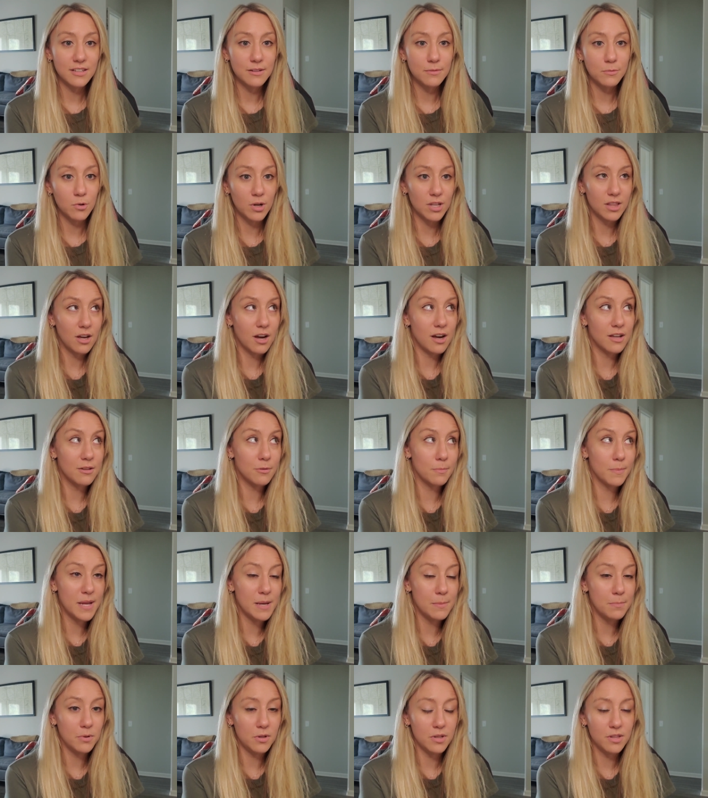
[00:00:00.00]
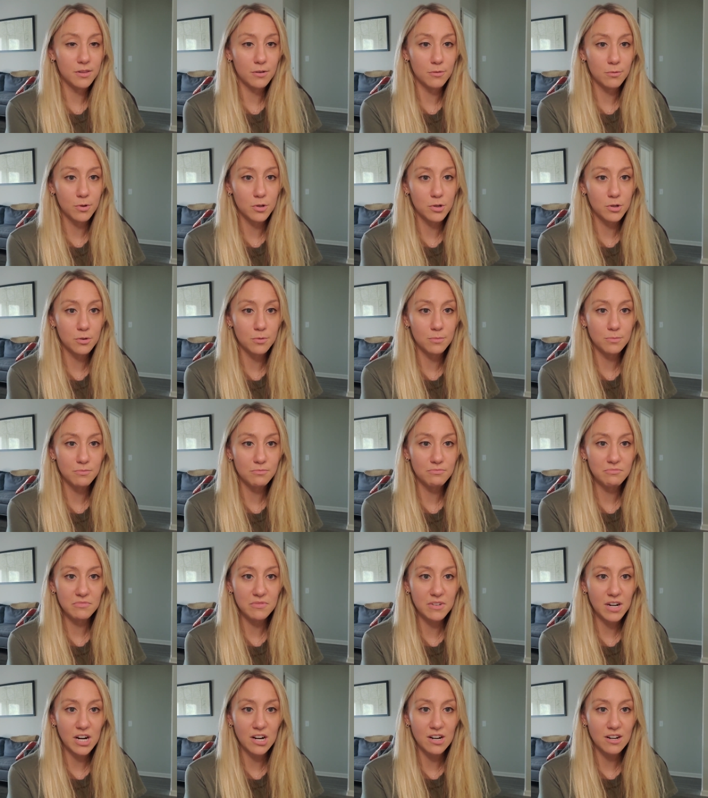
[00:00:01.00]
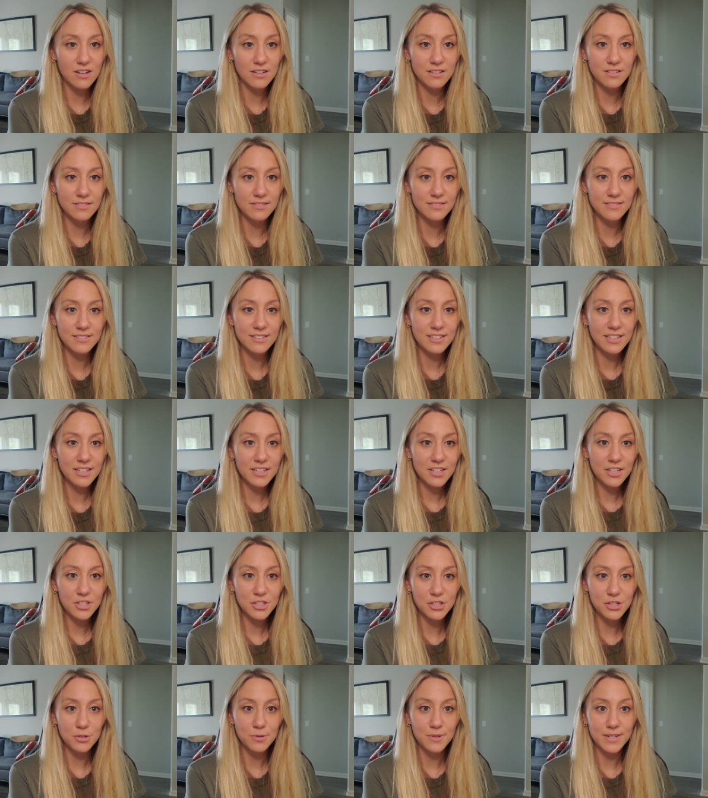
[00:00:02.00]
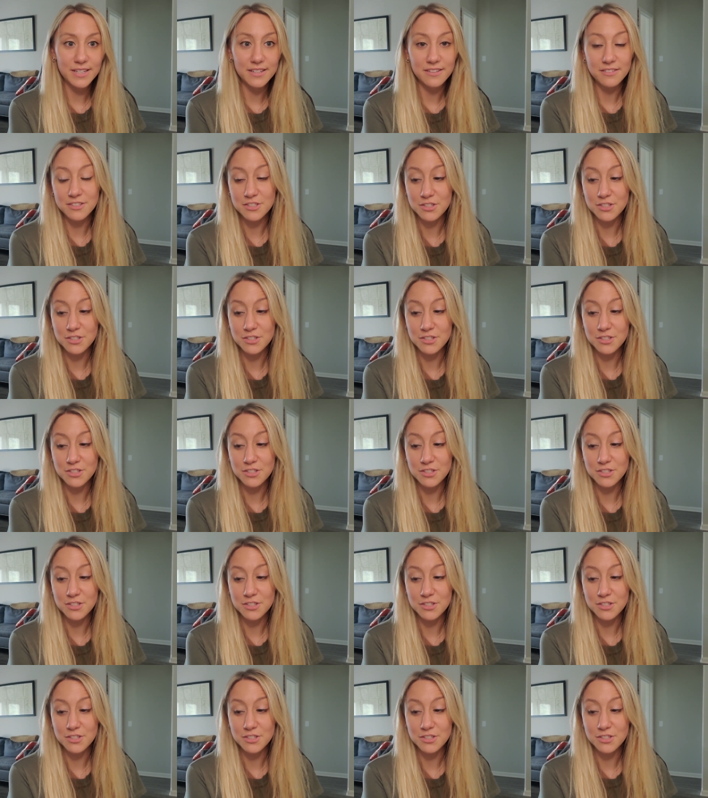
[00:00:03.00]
what other people in the room are doing.